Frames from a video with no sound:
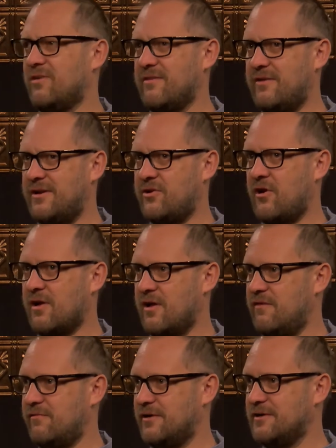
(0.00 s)
give it a dark
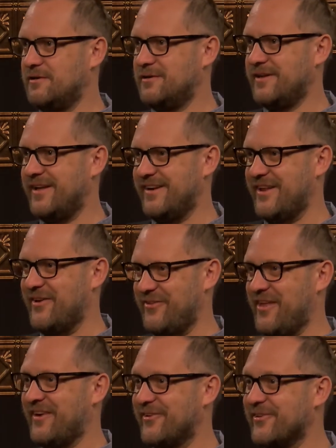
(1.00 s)
cover, and
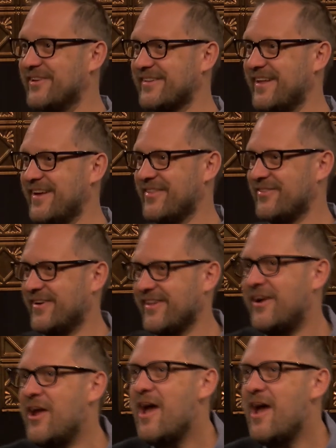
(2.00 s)
then it'll look like a thriller.